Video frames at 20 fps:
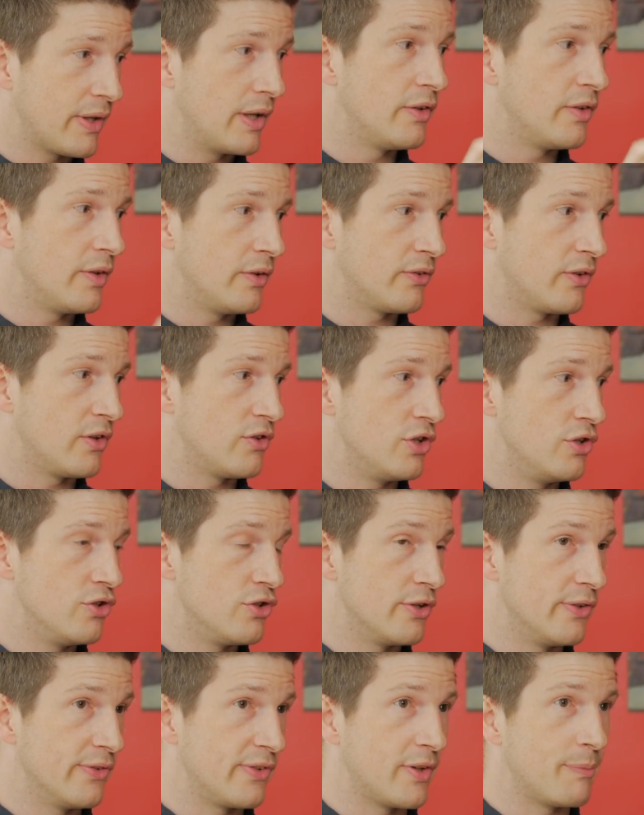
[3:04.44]
of those
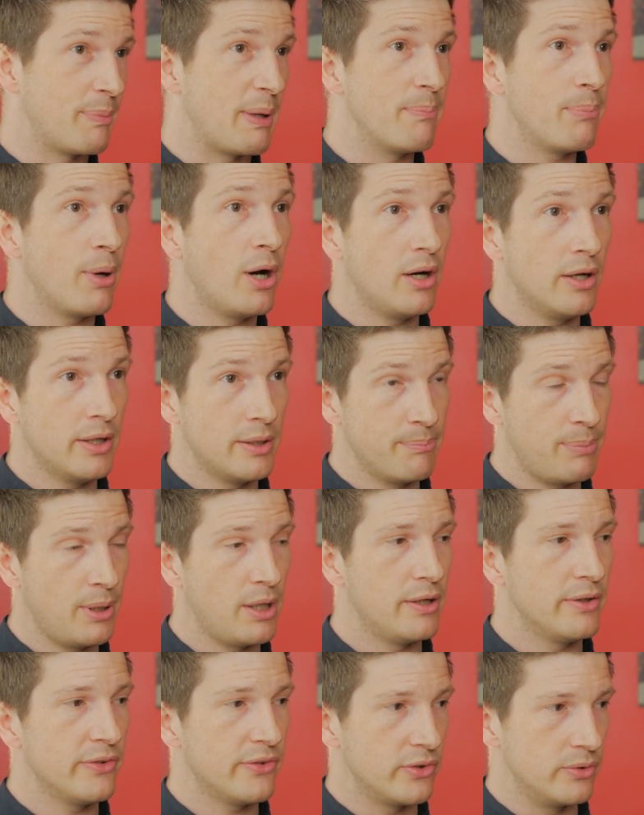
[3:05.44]
institutions has been part and
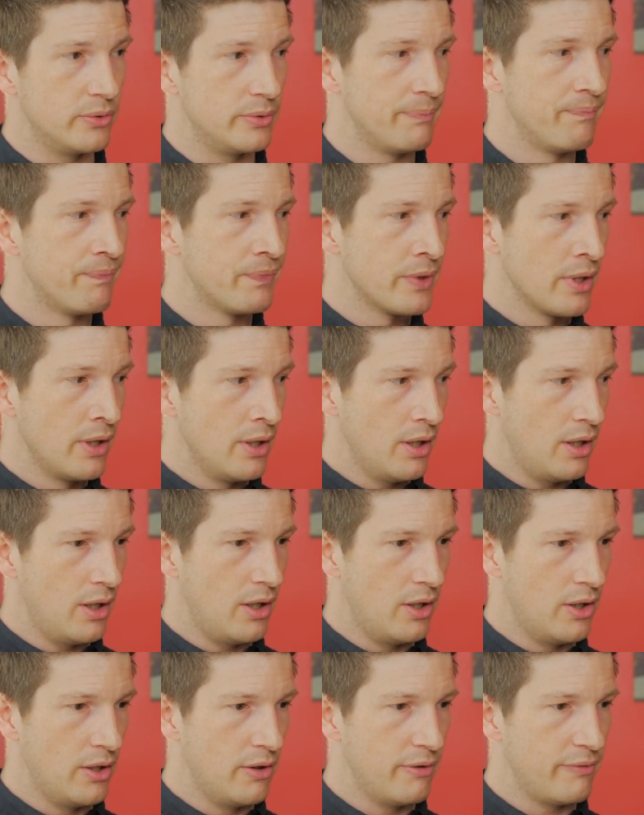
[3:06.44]
parcel
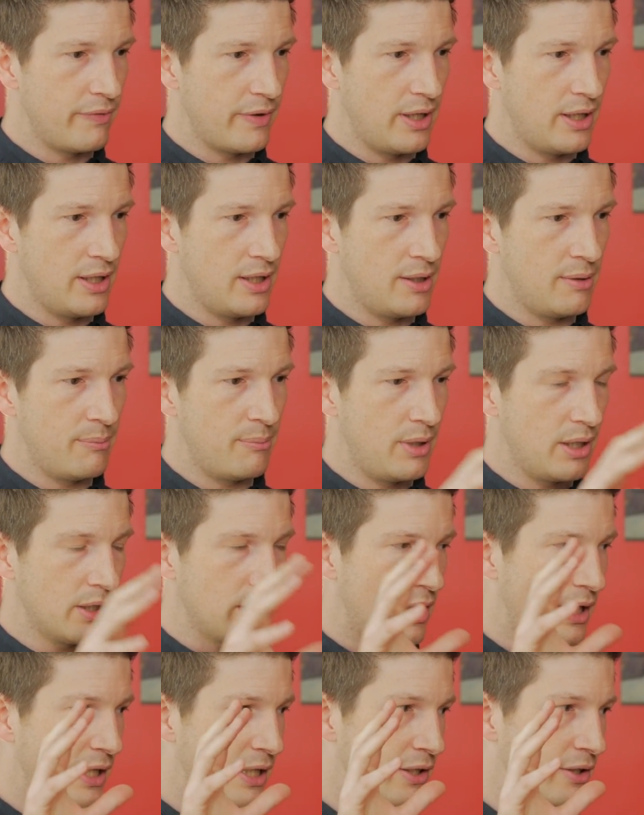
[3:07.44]
of a
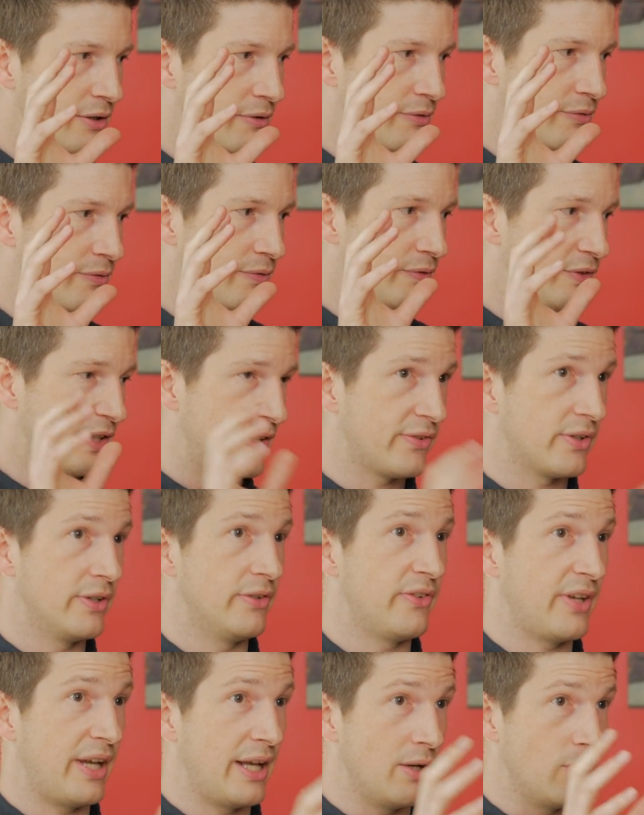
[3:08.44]
kind of
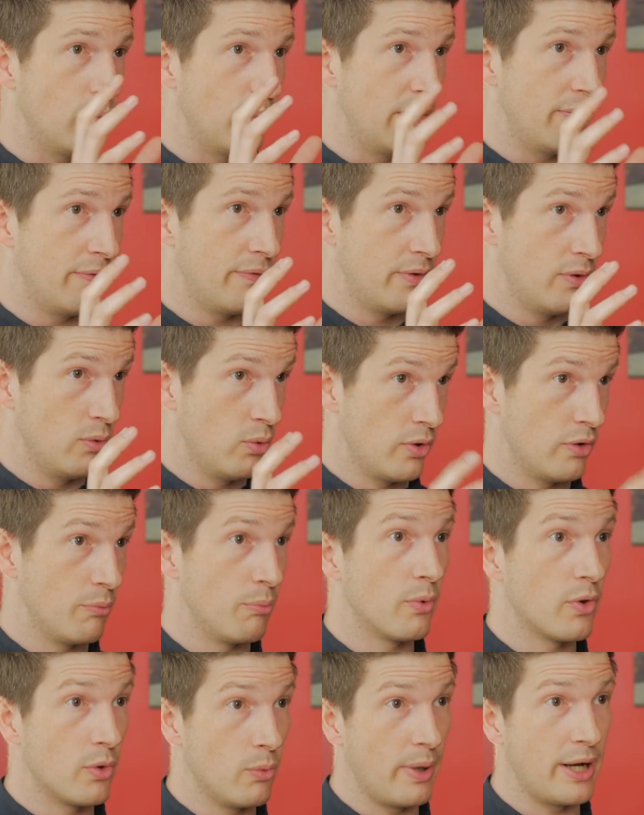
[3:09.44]
discontent with
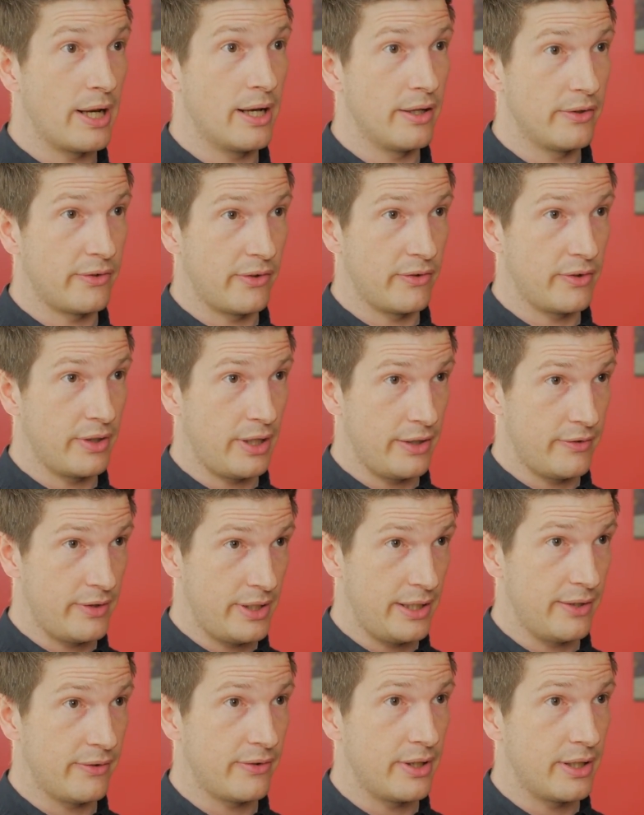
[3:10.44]
the way that
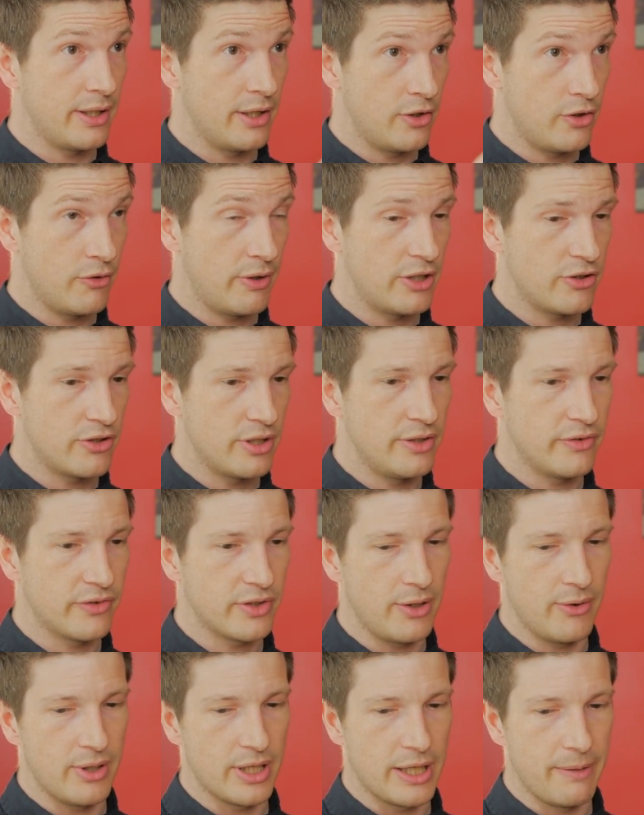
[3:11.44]
society is and the direction it's
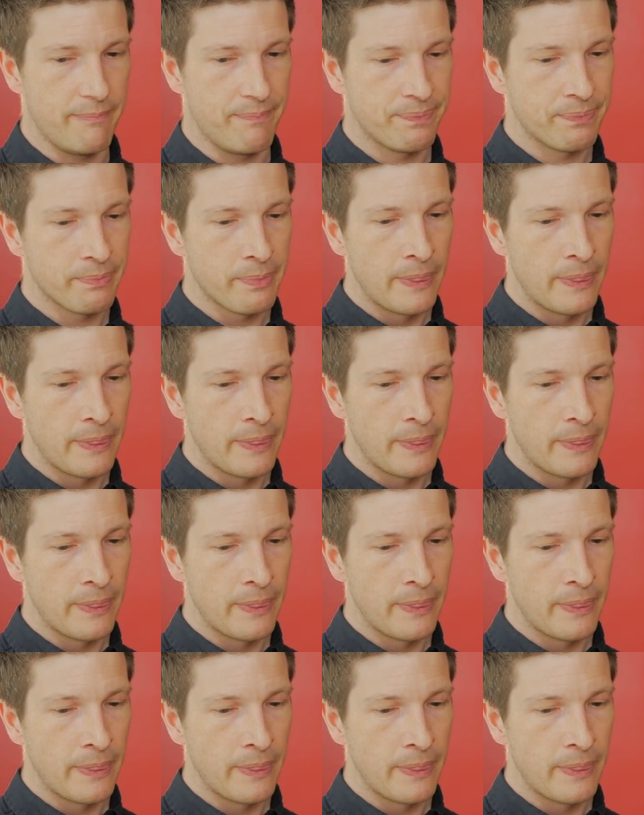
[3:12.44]
going in.